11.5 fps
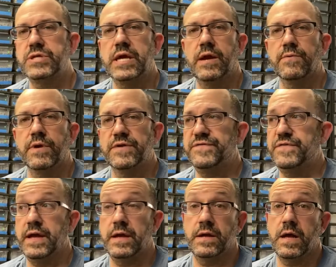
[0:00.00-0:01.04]
can't run a
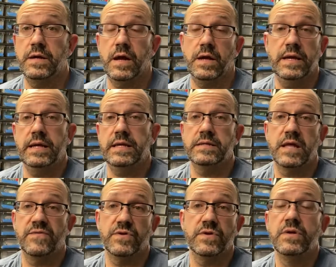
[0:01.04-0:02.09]
fan on any
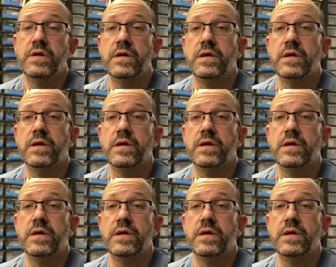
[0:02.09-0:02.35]
level.